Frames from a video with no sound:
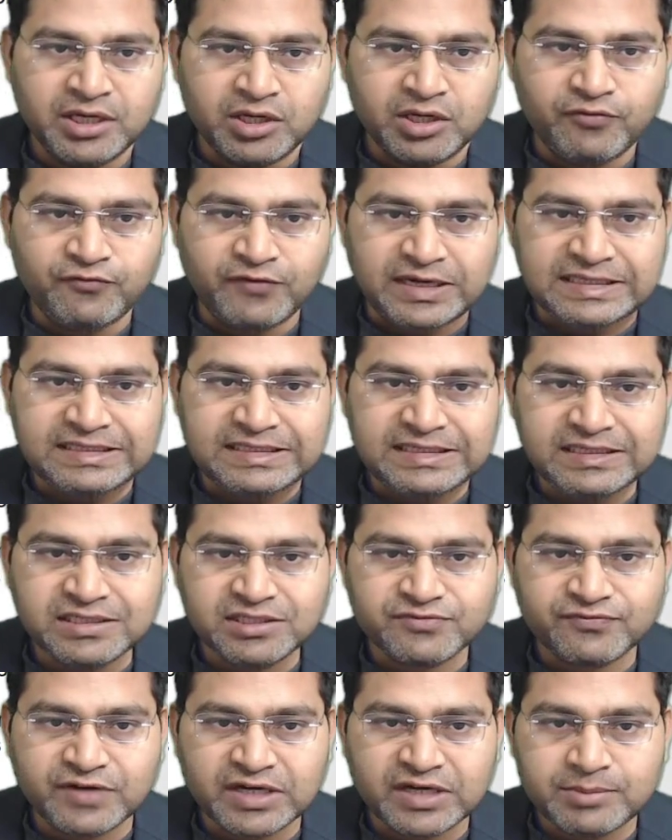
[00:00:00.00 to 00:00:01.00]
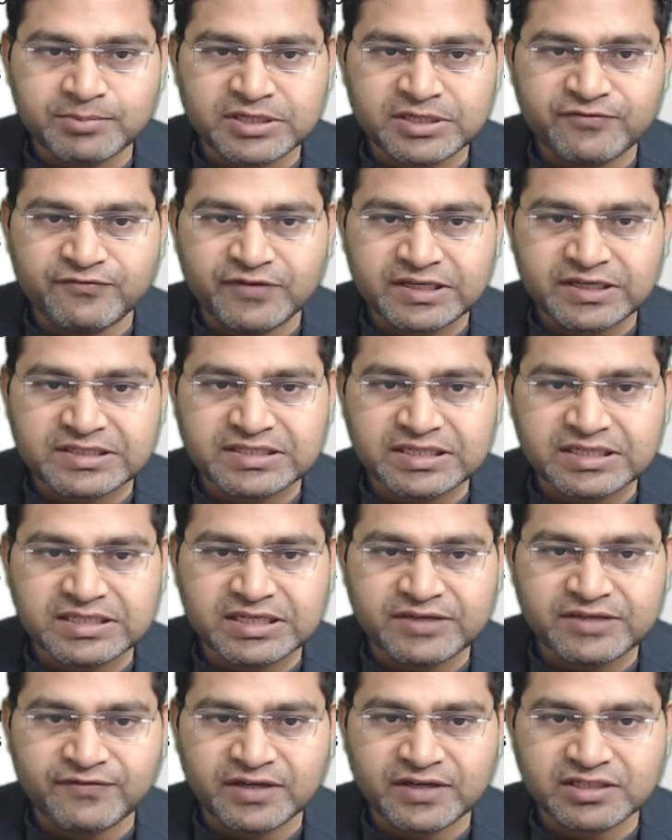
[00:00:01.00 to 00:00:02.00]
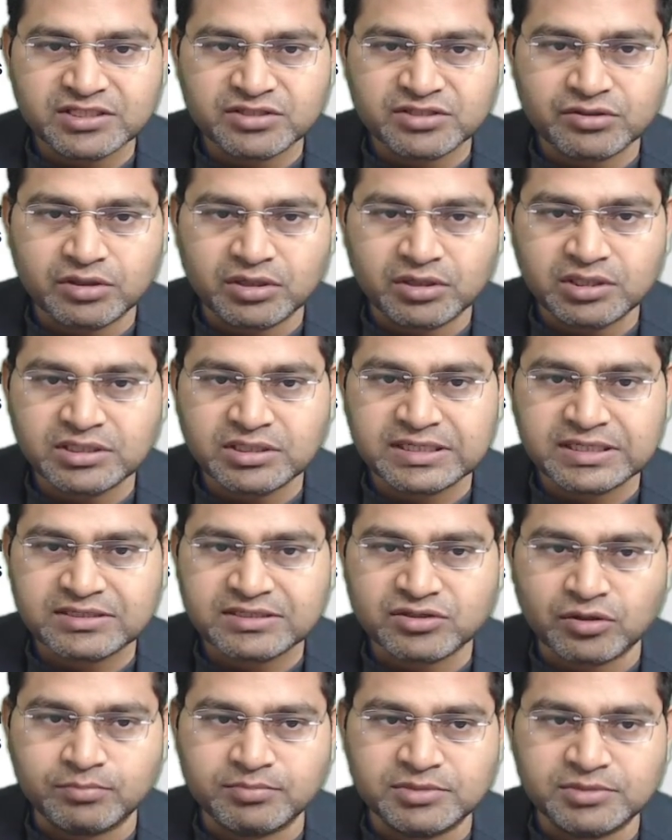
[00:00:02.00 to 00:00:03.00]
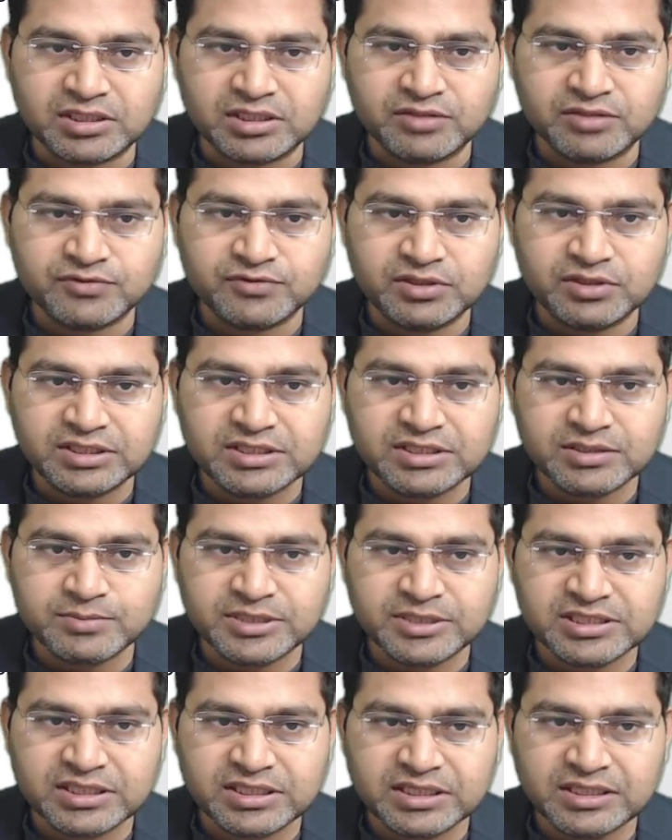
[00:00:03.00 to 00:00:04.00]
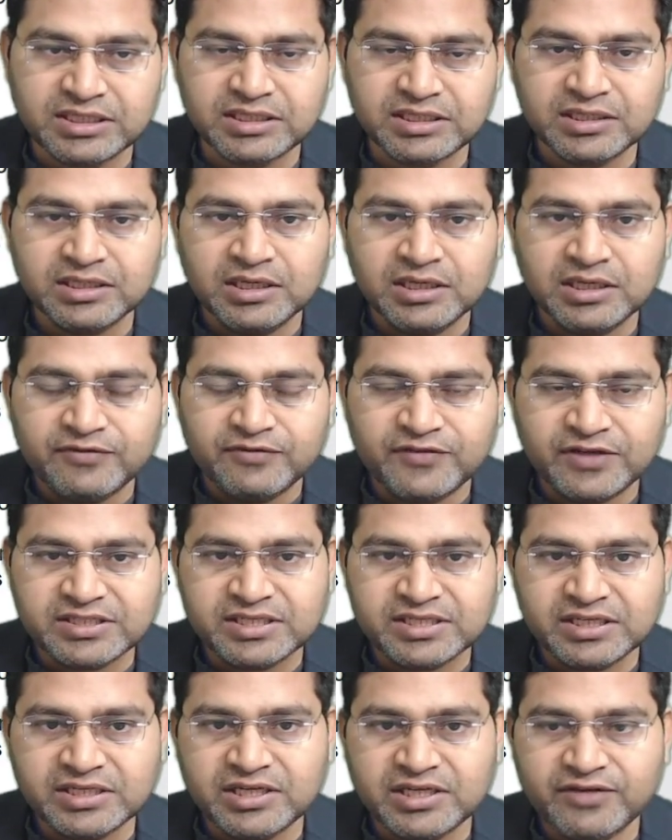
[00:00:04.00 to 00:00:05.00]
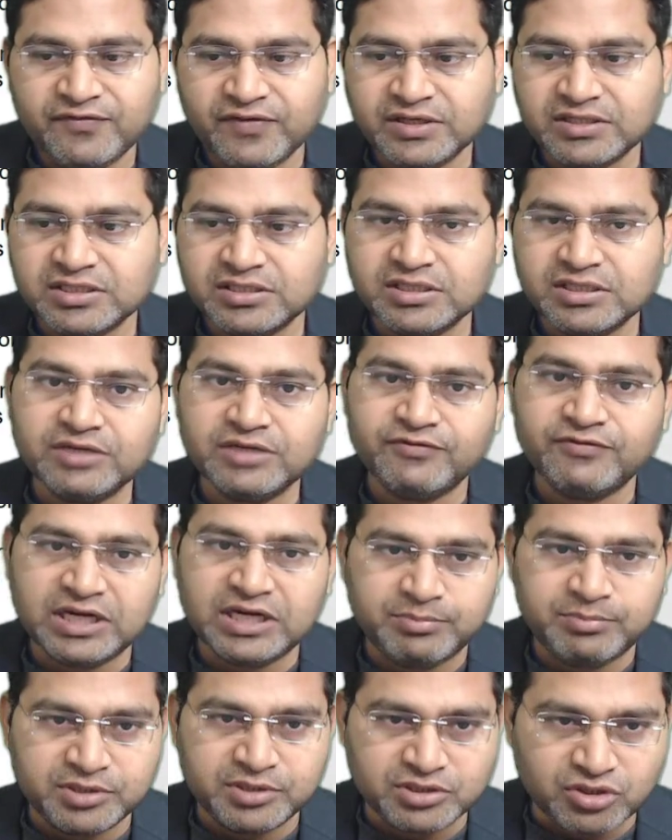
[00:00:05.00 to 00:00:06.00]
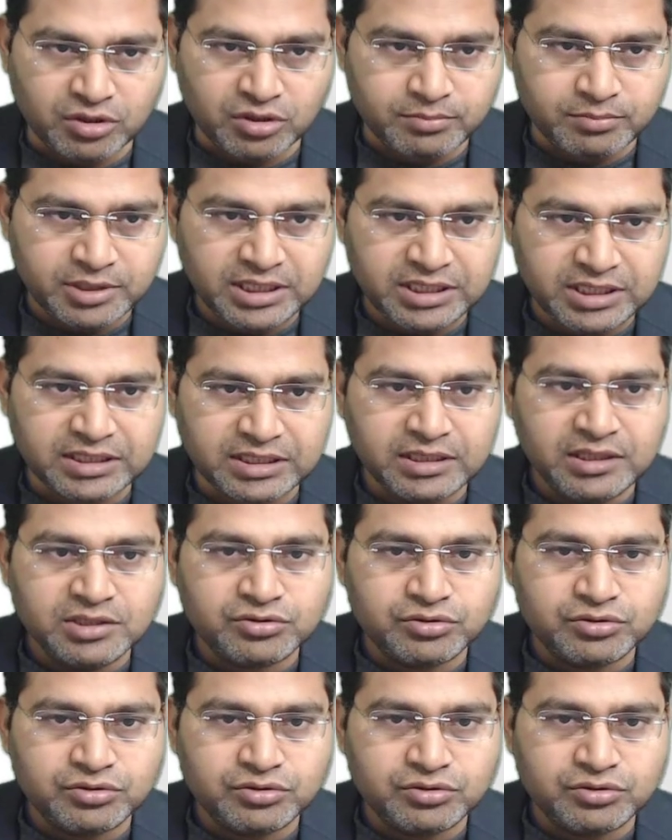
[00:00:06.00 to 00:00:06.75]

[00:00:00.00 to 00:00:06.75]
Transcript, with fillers: Now finding is fine, but fixing defects is not a test objective. So this is basically, fixing defects is a developer job, right?